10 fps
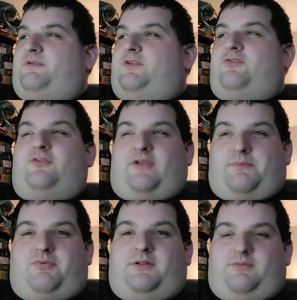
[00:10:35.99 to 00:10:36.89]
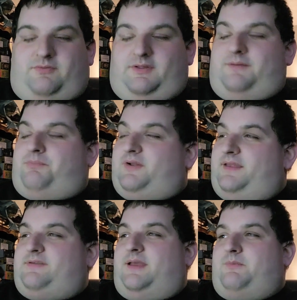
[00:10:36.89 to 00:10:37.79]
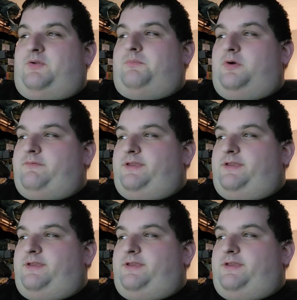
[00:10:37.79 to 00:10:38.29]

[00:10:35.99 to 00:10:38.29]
This looks like a pretty damn good movie.